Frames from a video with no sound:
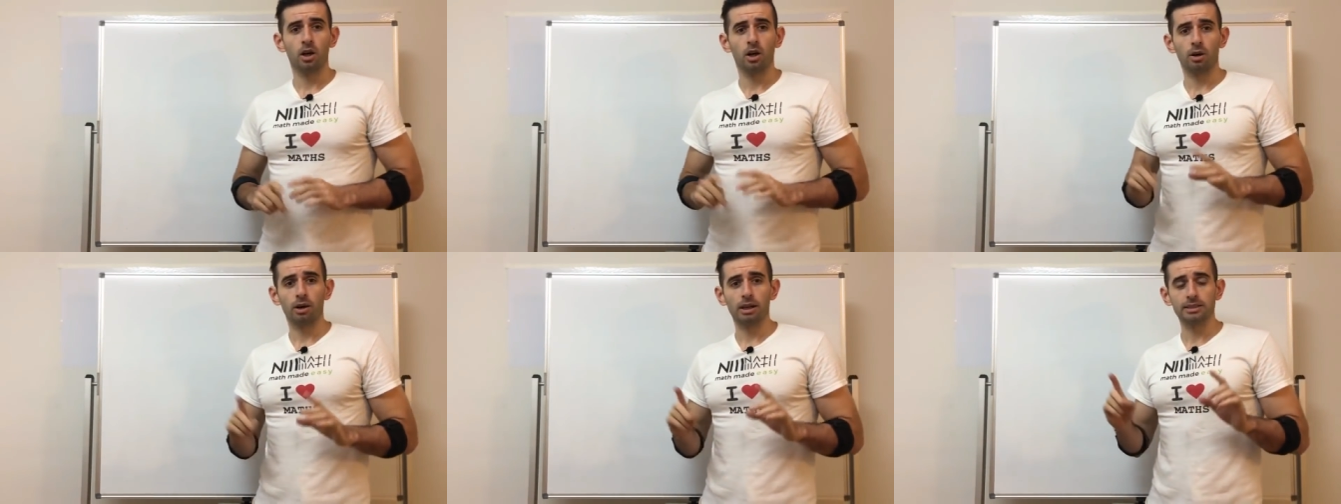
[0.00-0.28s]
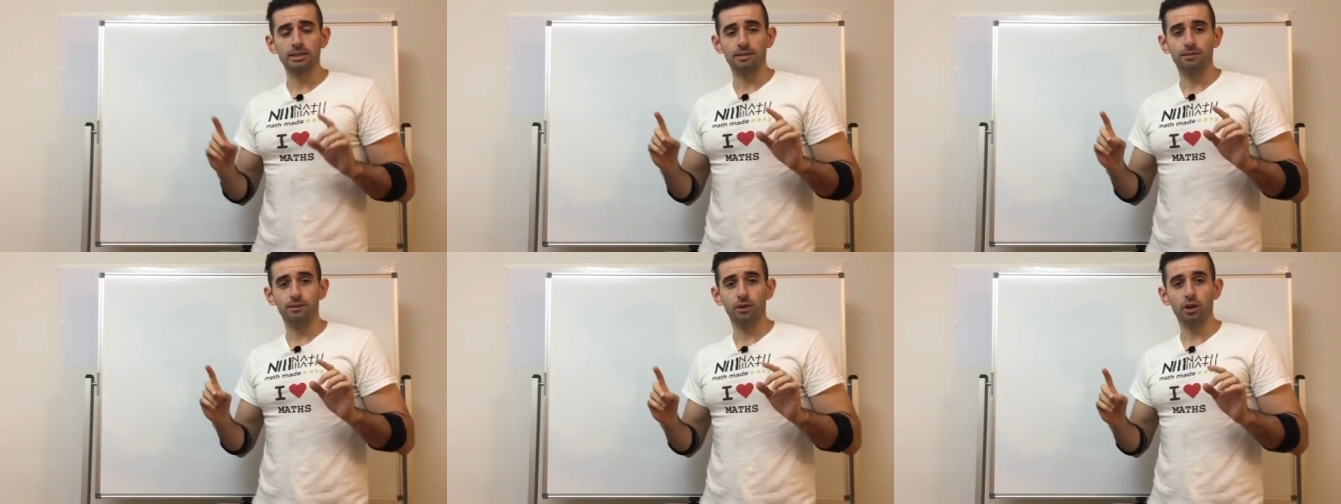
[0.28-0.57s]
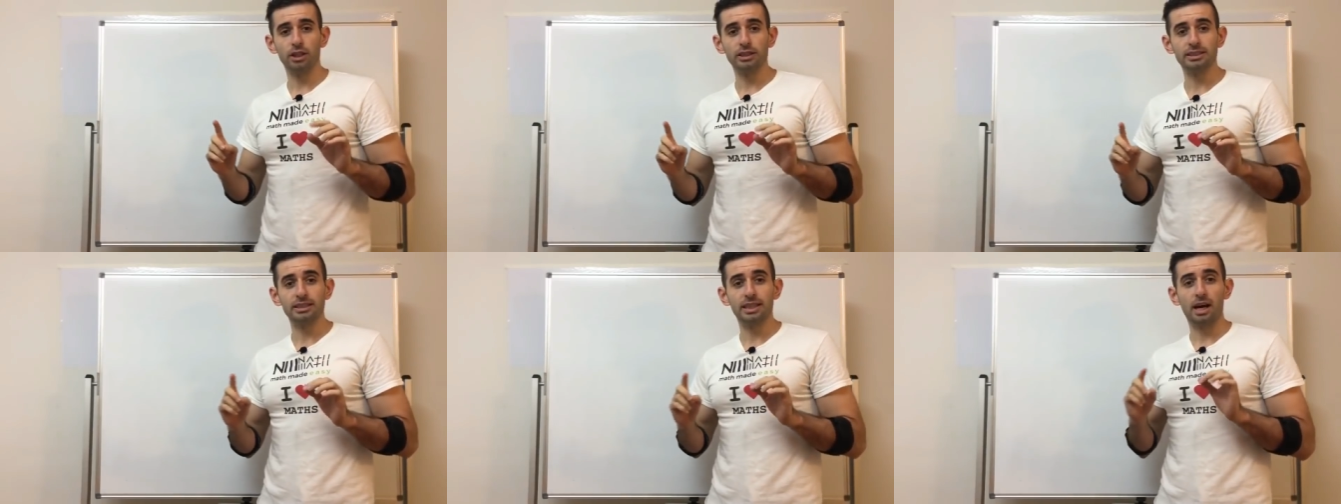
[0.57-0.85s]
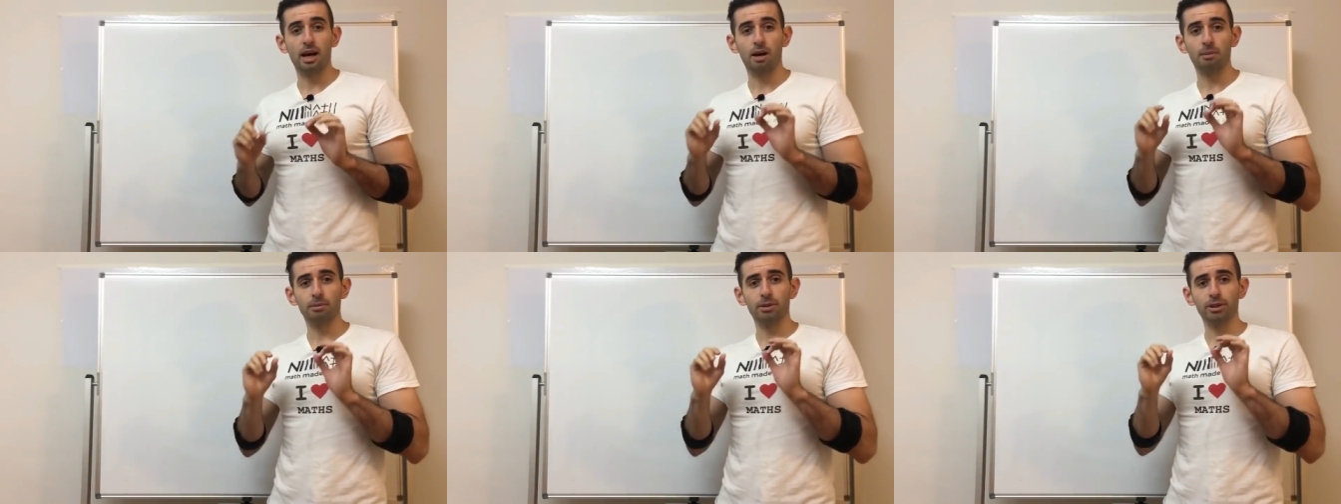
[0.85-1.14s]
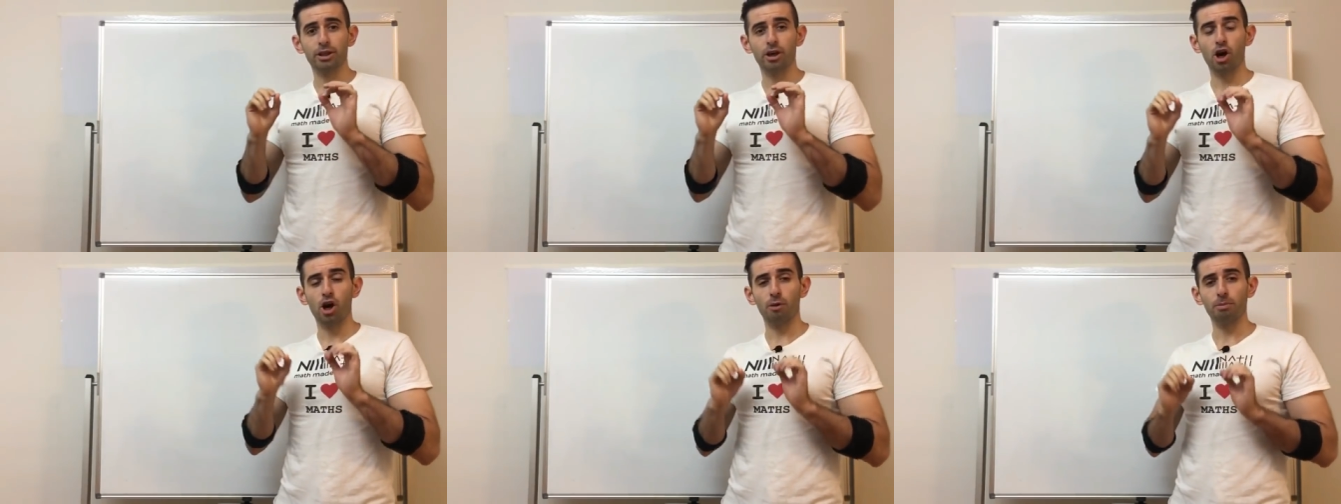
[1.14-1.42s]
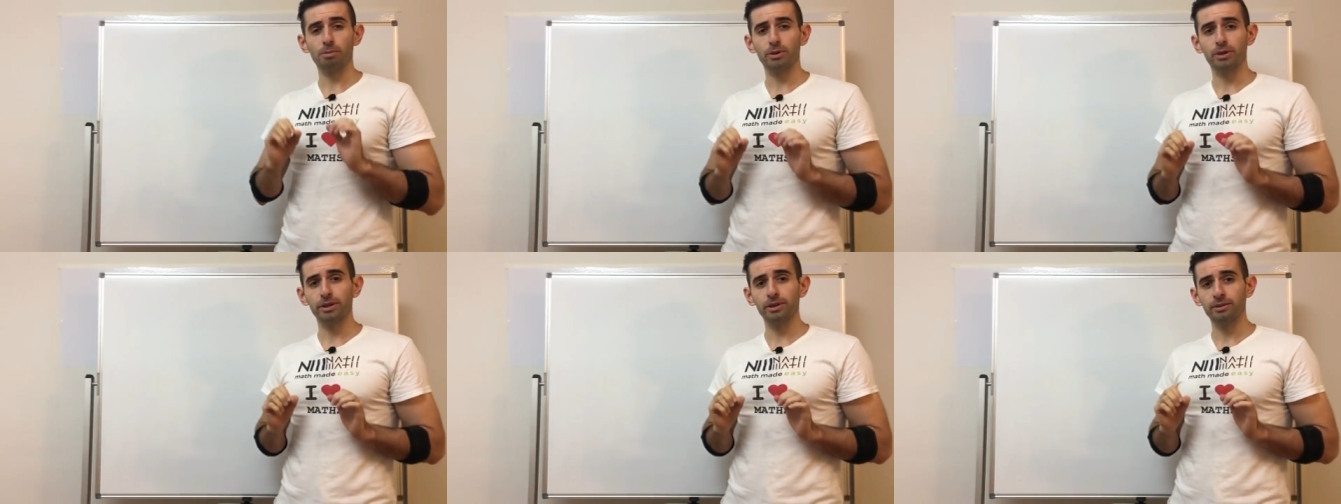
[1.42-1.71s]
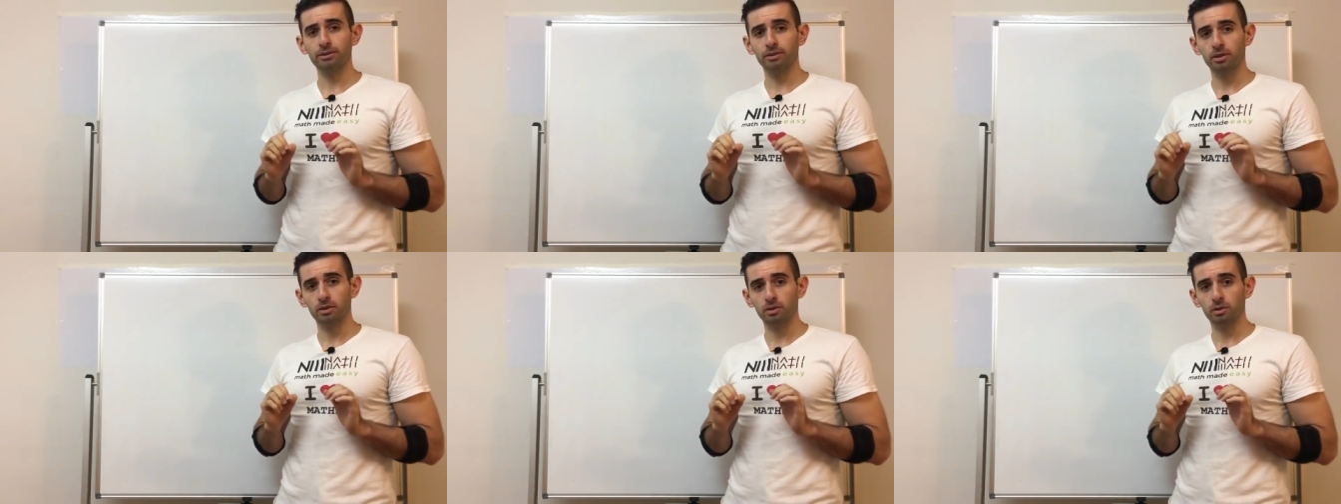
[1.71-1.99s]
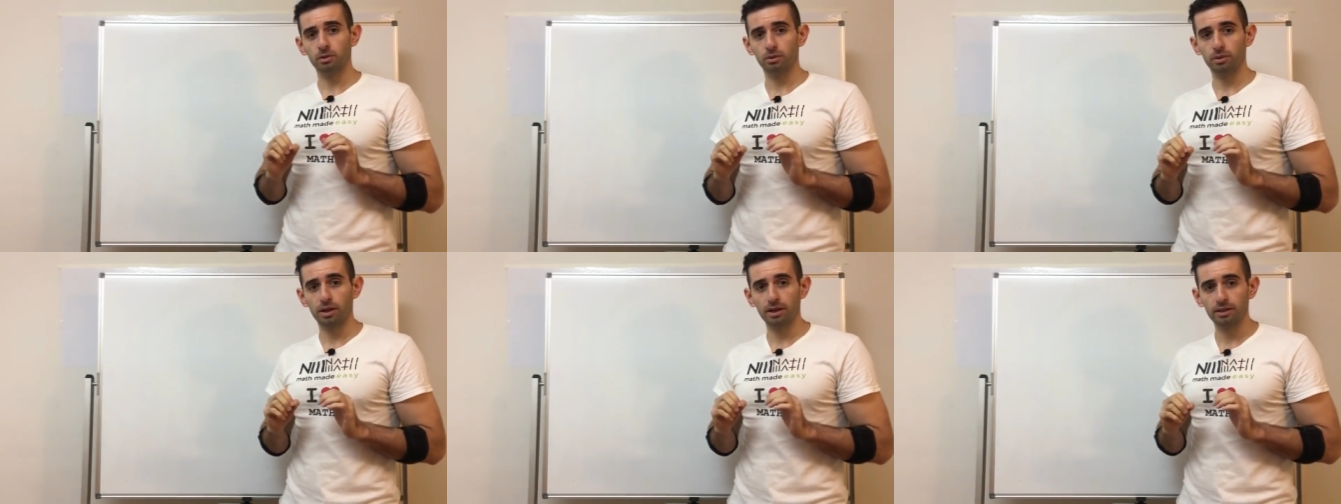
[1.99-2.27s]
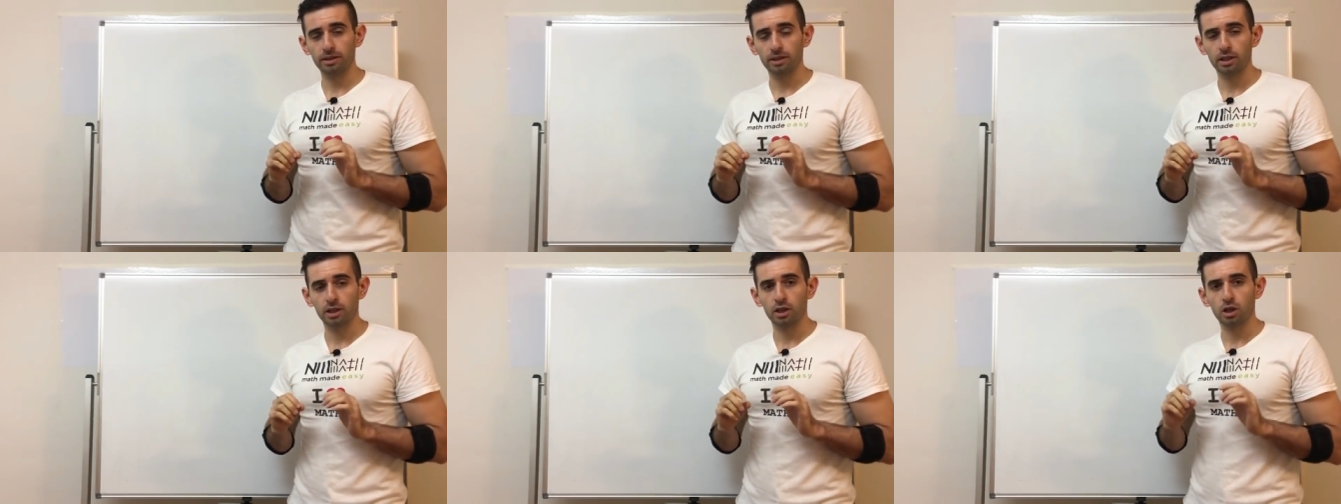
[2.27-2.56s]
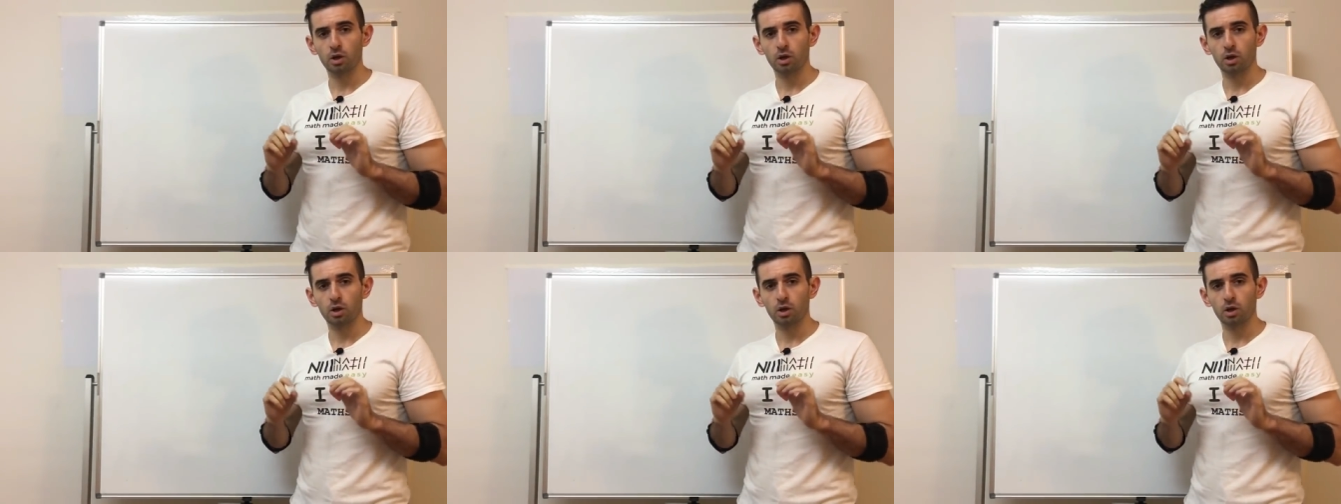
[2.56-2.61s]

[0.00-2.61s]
Alright, so first I'm going to help you, right?